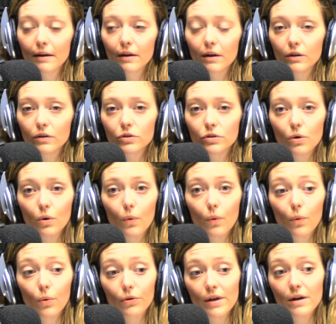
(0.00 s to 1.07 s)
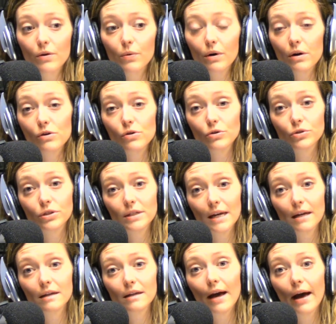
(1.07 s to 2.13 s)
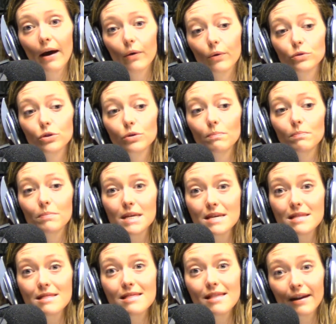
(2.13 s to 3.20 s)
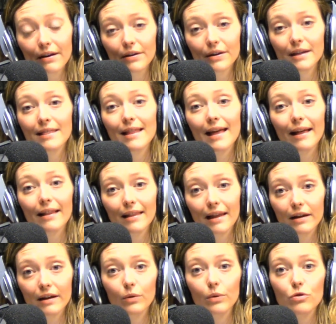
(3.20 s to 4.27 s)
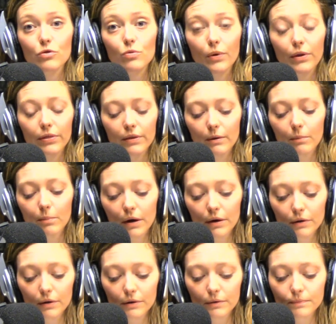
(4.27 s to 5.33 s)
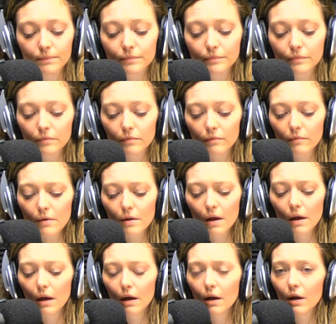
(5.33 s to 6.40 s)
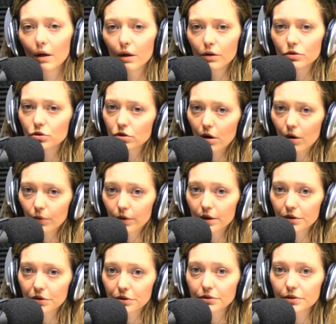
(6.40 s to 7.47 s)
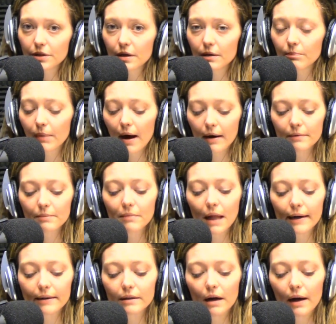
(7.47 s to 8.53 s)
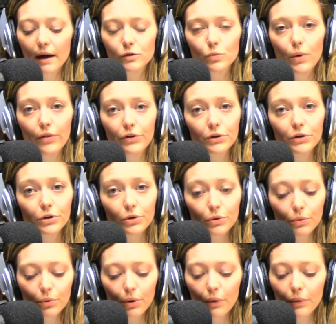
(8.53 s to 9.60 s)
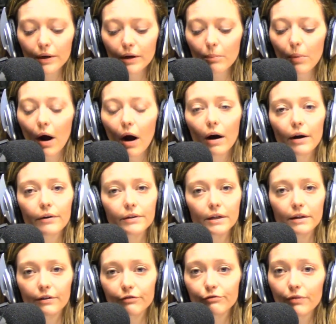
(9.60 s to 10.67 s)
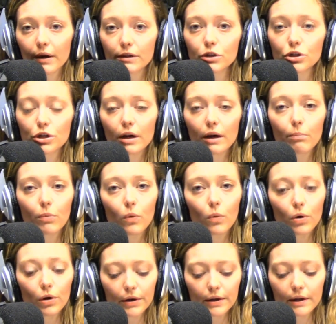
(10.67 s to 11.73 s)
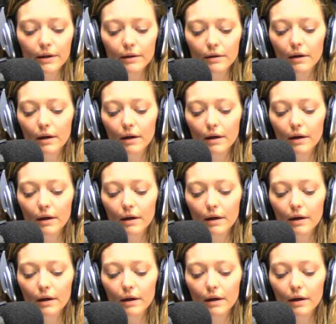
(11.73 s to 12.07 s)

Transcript: So, or they don't understand how to be there in that language with their partner. So here's the bottom line, guys. Whether you're growing apart in a friendship or in